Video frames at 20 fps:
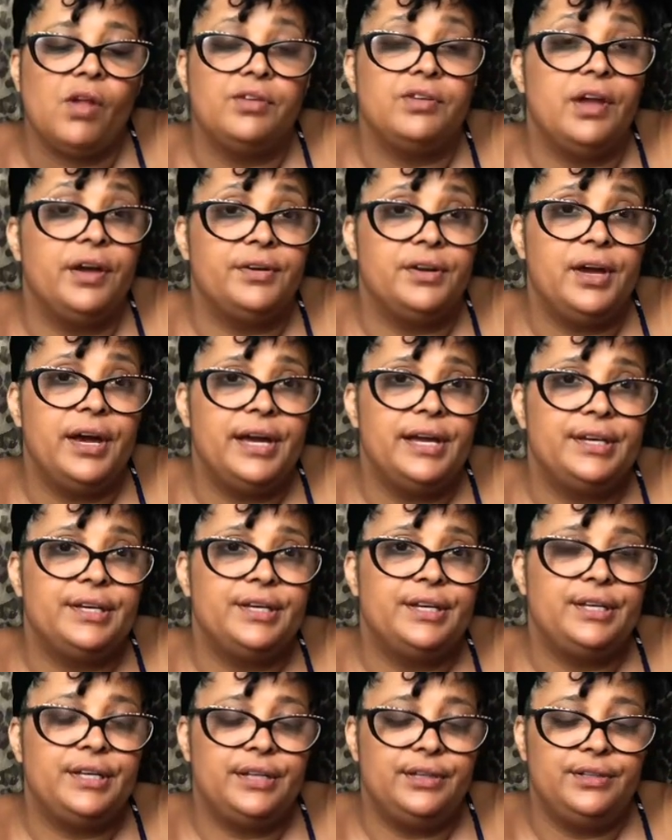Y'all know I had to
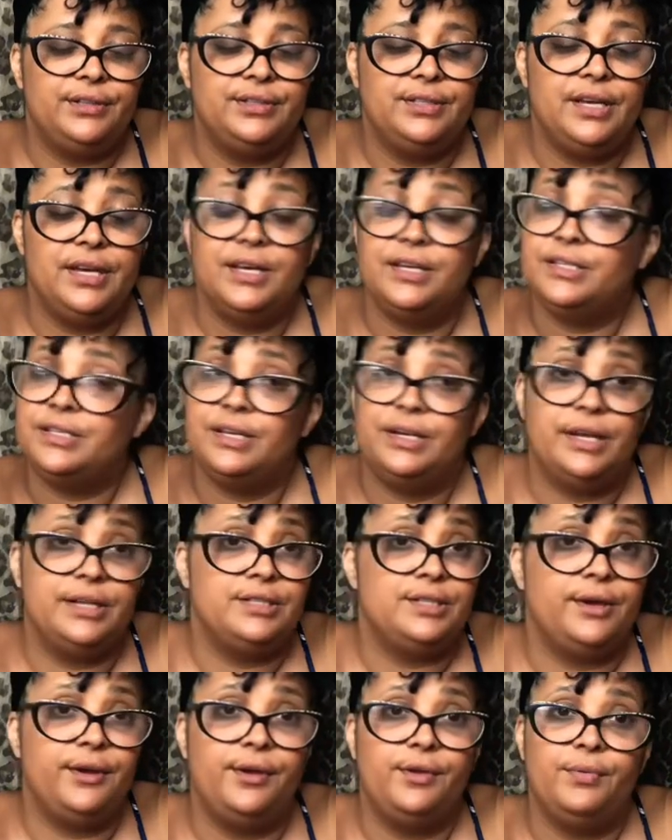get that little dance, and I
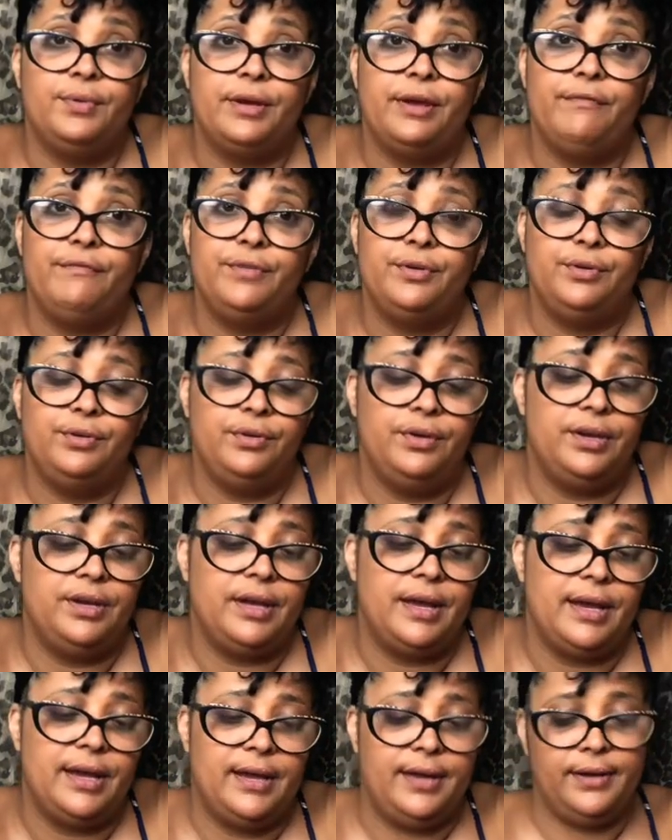tell you, when that food good,
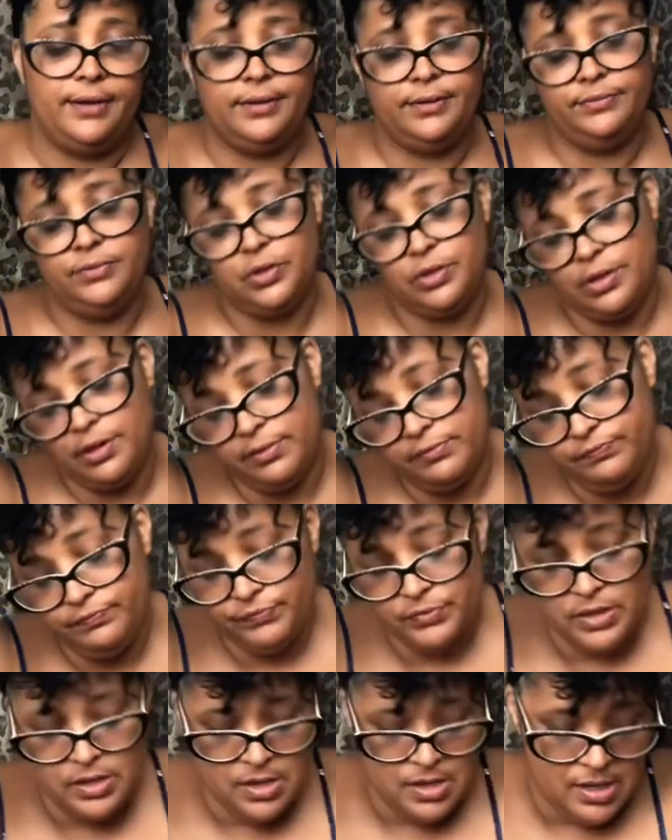I gotta,
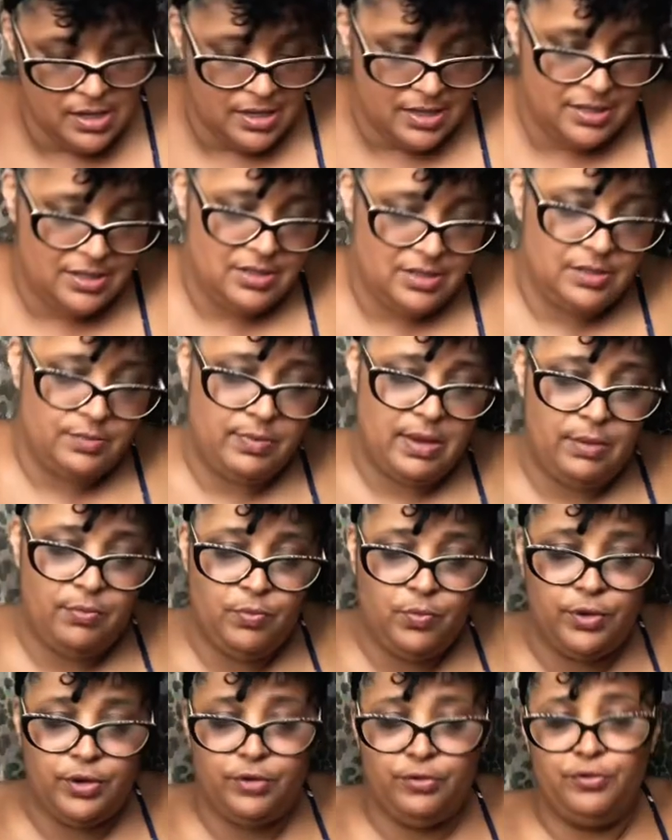just make me
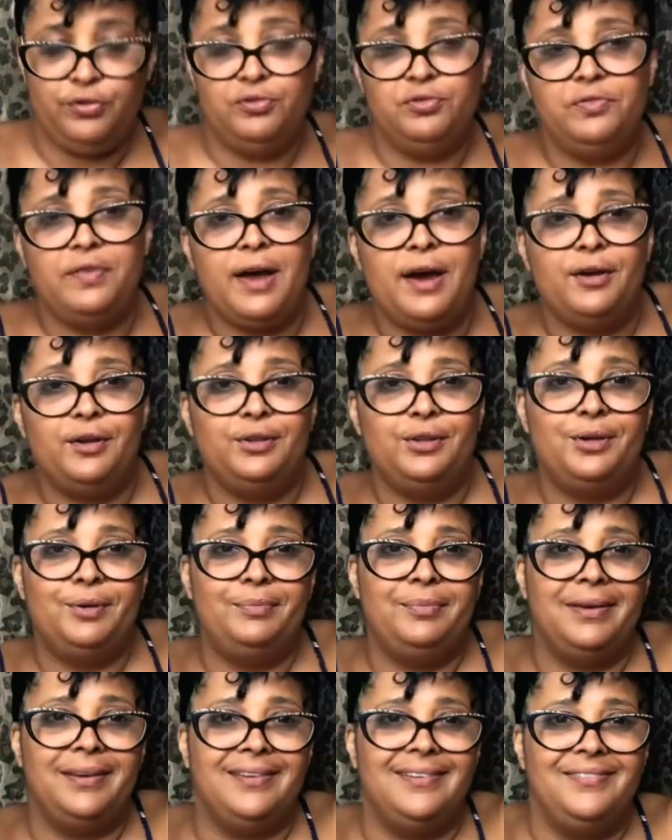want to groove out a little
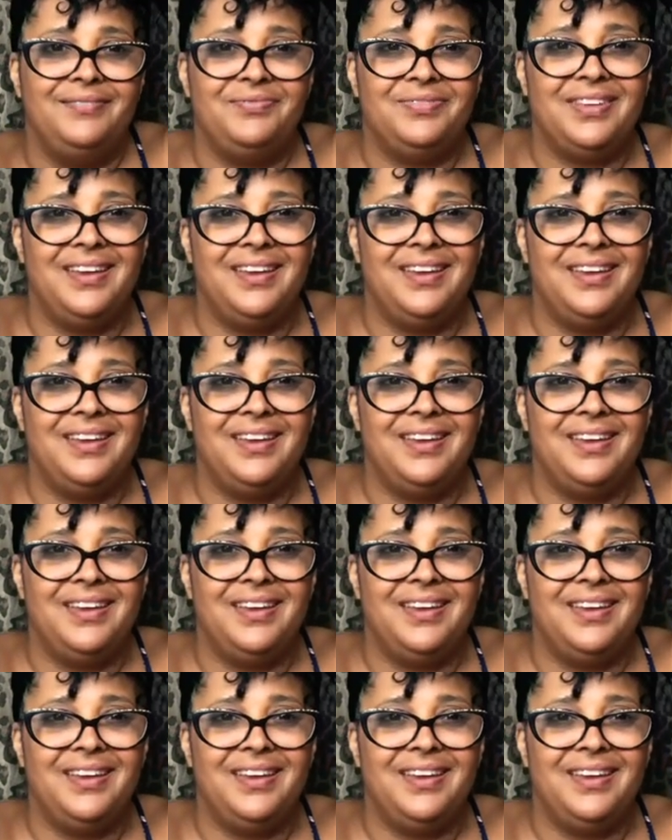bit.